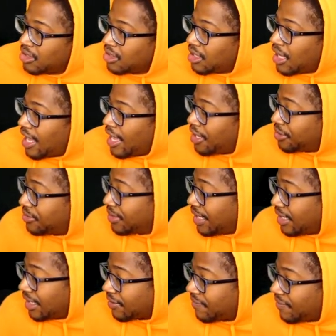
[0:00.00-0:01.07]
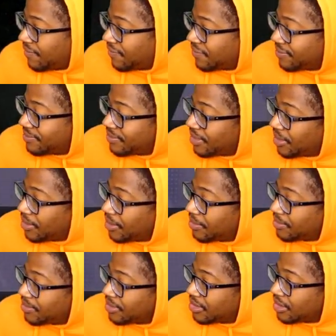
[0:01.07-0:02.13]
I do not like FIFA.
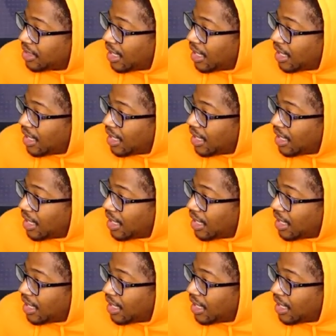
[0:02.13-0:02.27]
Um,